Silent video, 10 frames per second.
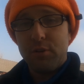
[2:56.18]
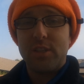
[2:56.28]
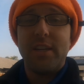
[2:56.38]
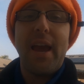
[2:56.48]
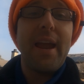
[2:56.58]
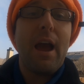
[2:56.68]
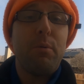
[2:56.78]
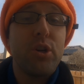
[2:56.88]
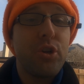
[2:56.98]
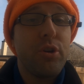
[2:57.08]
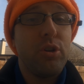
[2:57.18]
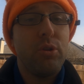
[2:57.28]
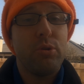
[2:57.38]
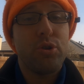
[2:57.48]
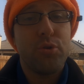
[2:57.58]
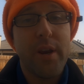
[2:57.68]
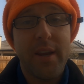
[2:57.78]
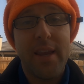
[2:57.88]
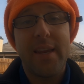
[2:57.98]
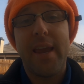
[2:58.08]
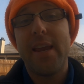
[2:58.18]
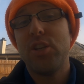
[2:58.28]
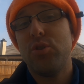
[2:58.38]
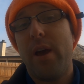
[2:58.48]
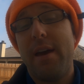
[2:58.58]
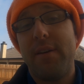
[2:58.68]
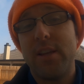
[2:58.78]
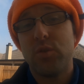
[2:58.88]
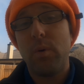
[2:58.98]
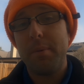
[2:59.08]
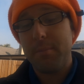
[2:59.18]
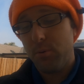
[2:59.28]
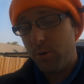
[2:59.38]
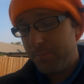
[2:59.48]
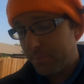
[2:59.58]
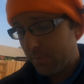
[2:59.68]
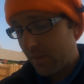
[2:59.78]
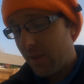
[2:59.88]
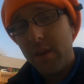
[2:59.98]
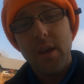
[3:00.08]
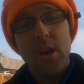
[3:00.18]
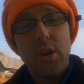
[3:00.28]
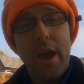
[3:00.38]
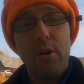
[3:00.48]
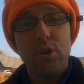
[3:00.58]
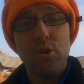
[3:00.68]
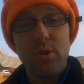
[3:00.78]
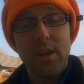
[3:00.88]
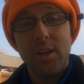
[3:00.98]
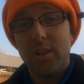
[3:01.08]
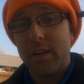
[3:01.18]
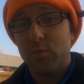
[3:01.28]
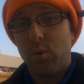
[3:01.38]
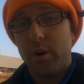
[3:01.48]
for today, I want to show you a little trick in case you have a swimming pool, how you can collect